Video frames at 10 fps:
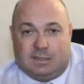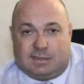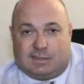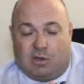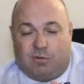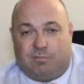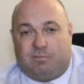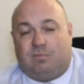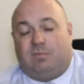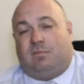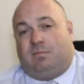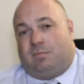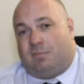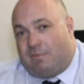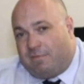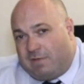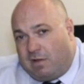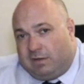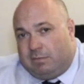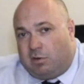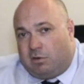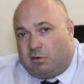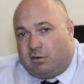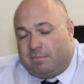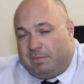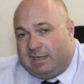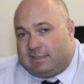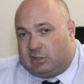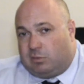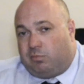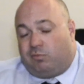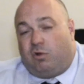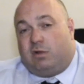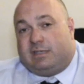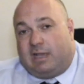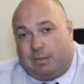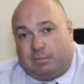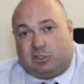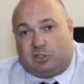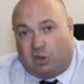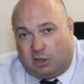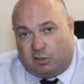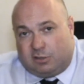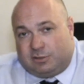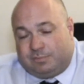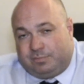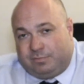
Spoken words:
So, with felony murder, it being such a broad type of charge,